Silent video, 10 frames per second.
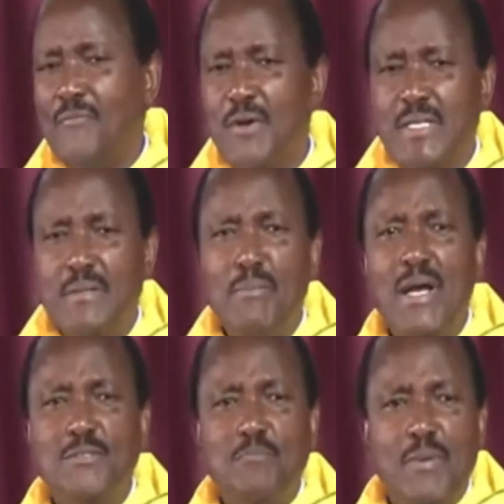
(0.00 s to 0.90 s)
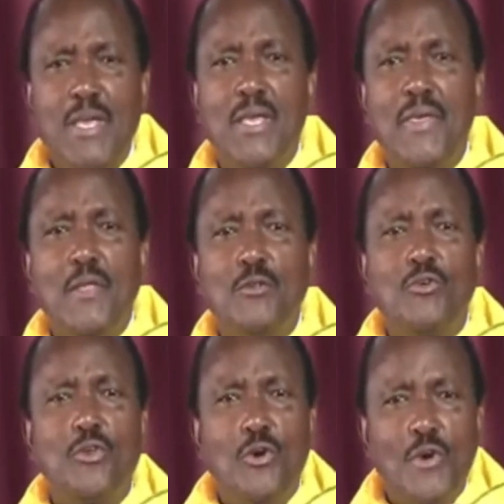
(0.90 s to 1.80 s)
Therefore, it must be
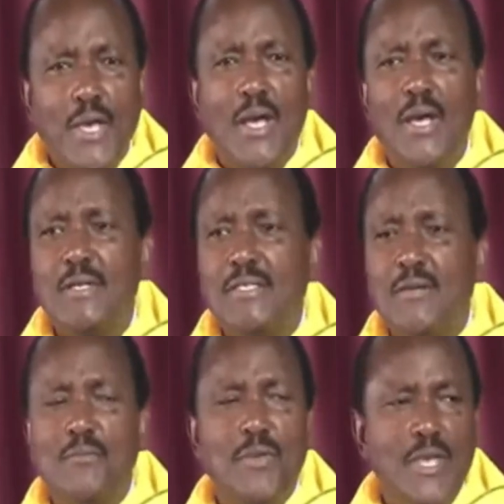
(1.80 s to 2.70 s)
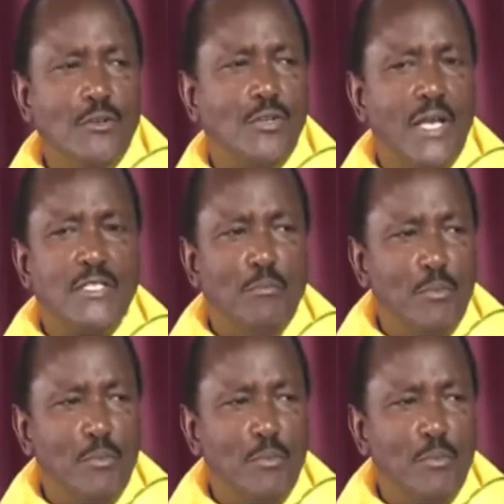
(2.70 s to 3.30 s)
tukiongea timu yetu ya